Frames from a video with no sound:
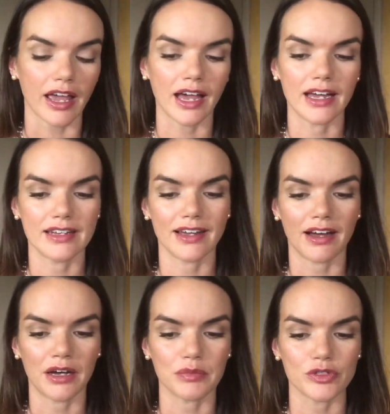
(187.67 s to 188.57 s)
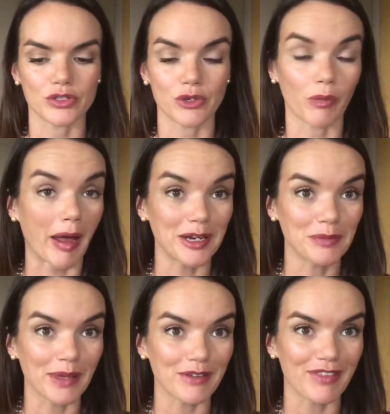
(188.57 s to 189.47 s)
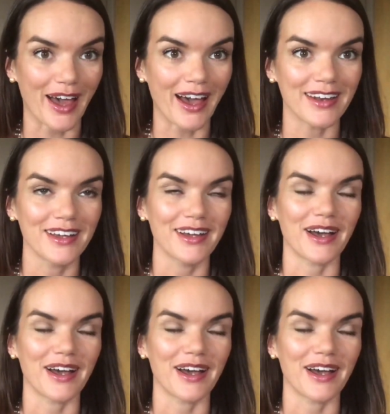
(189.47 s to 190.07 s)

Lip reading: And so she reminded me of that